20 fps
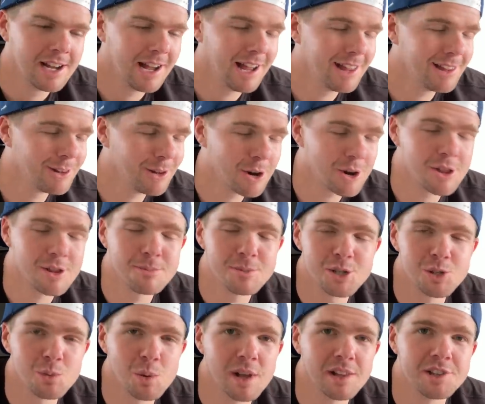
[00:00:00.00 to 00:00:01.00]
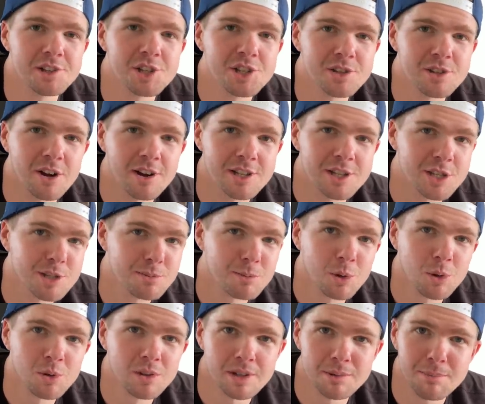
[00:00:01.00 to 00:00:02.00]
A lot of them as well is size
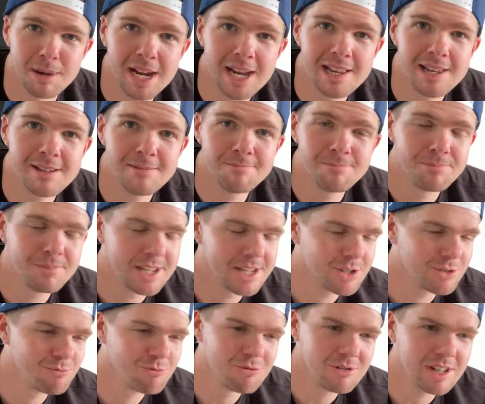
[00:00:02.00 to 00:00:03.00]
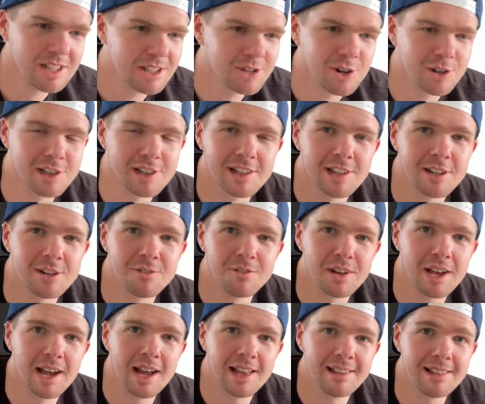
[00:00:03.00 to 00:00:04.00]
small and medium. There's really not a lot
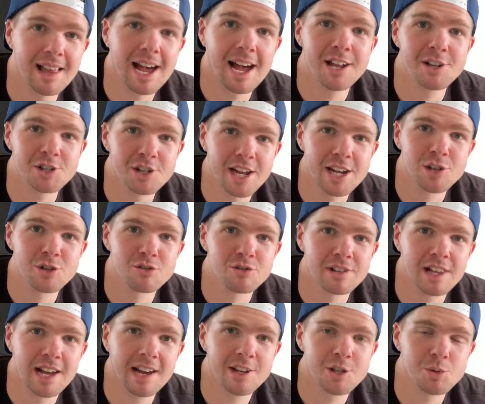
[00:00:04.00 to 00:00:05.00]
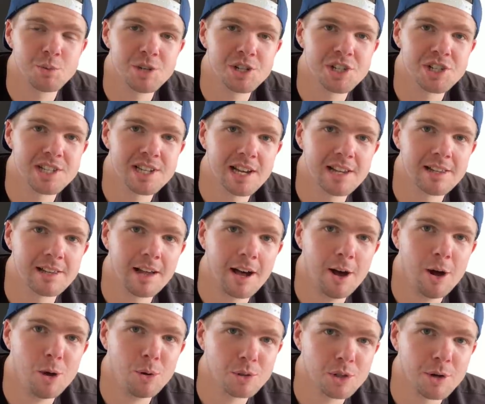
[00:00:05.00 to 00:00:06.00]
of uh, large and extra large, which sell a
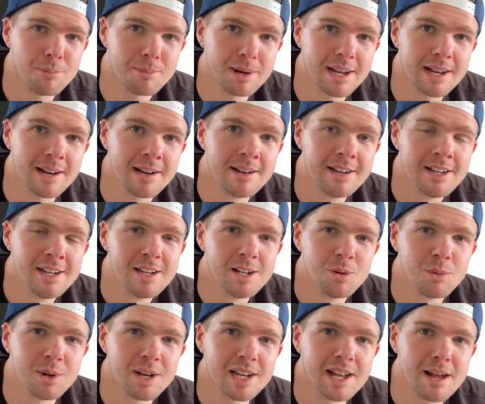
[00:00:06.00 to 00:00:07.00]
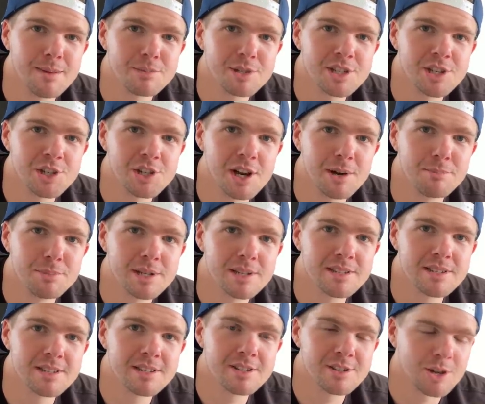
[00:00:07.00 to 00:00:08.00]
whole lot better when it comes to
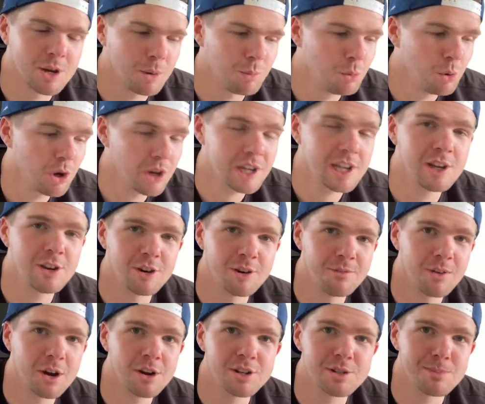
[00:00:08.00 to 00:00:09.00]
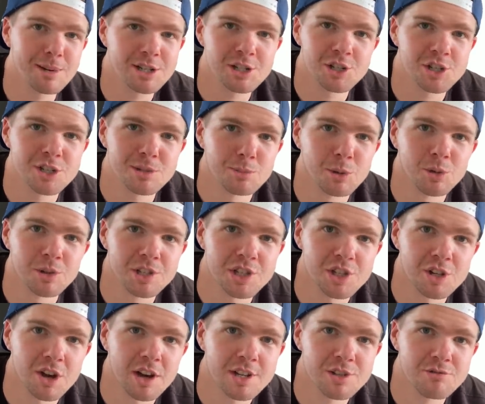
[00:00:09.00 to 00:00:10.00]
jumpers. So I'm working on a very much a smaller
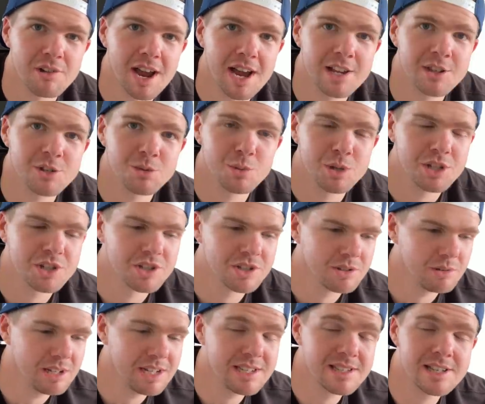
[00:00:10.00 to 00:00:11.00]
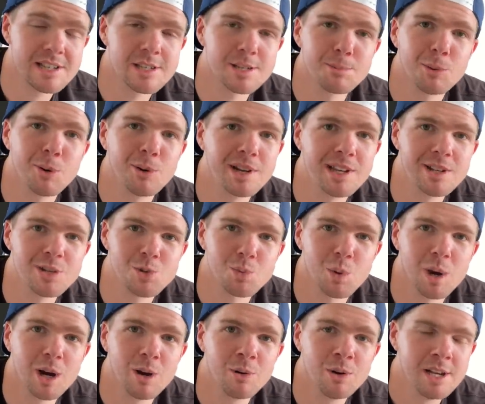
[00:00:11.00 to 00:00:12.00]
size range, which is disappointing as
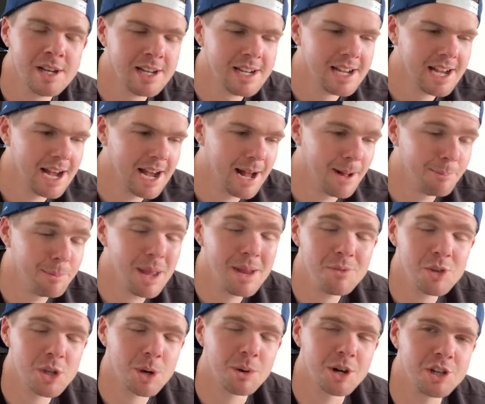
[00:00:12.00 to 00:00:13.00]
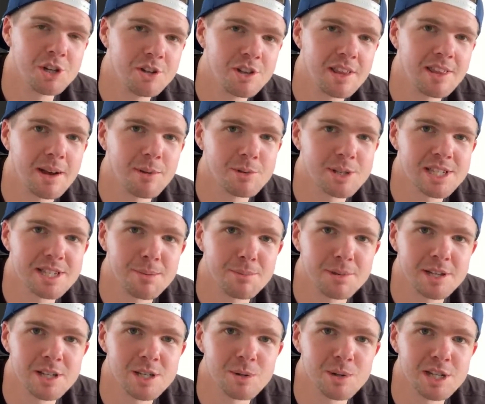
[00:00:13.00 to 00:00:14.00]
well. Um, even though I knew that that was
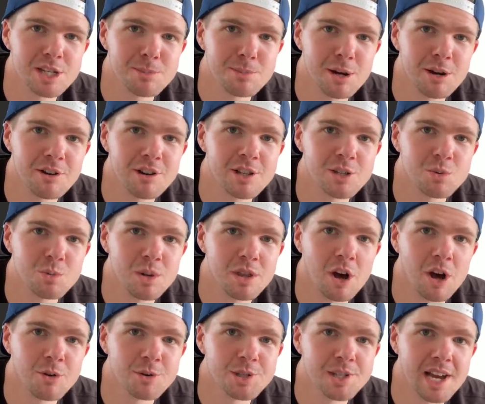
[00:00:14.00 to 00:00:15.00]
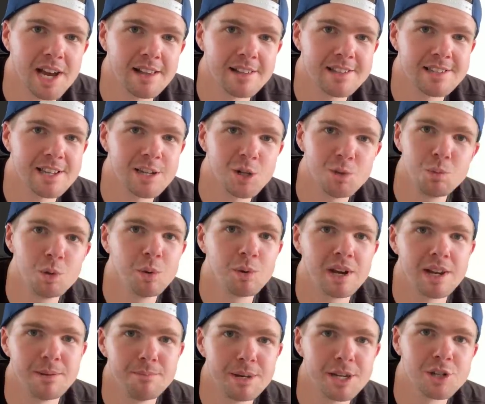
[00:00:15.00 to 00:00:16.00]
something to experience with wholesalers, that you will
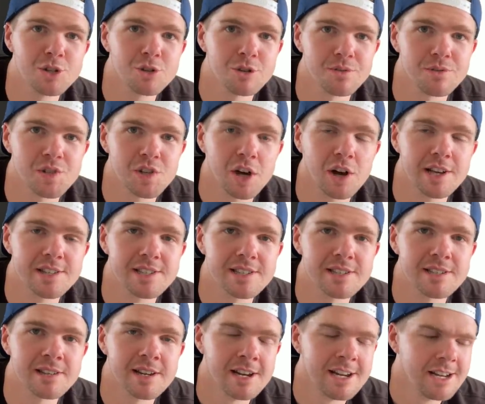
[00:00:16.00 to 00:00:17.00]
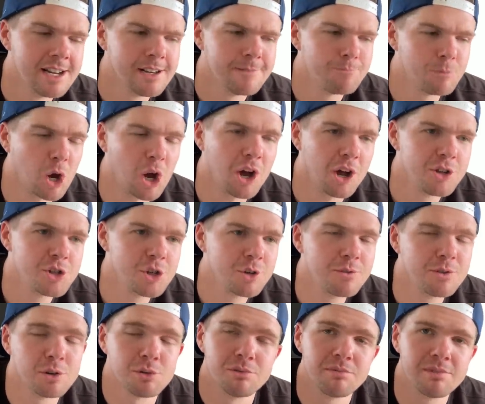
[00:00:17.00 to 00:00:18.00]
get a mixture of sizes, I do
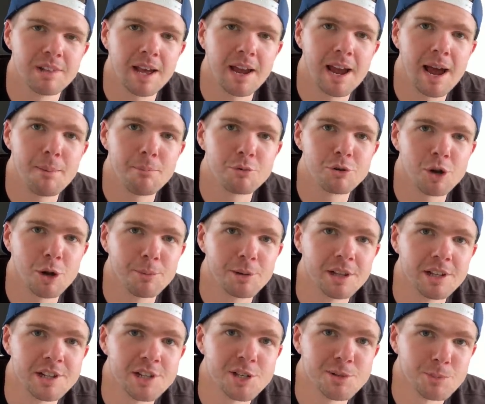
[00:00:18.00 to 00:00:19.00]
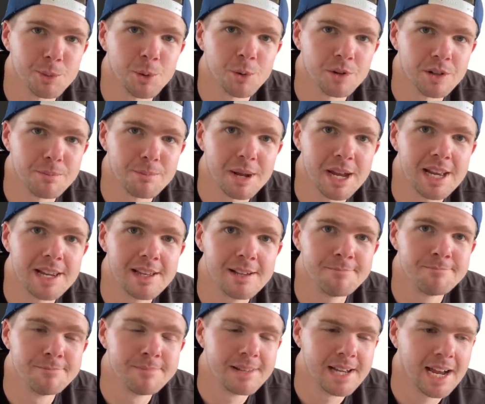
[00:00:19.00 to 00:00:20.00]
feel they are predominantly small and
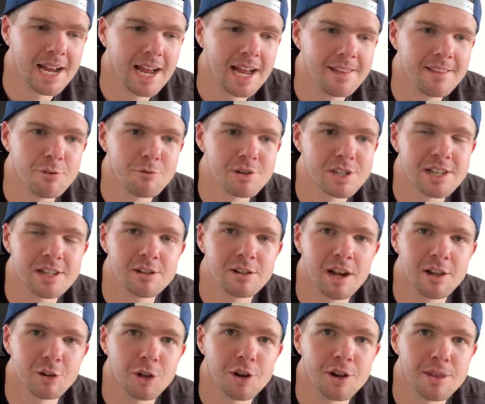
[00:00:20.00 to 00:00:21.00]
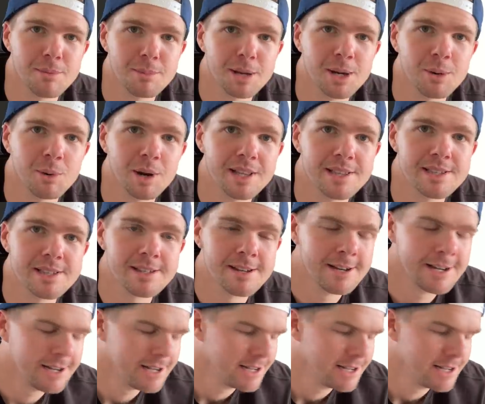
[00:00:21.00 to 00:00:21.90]
medium, and there isn't a lot of the bigger ones.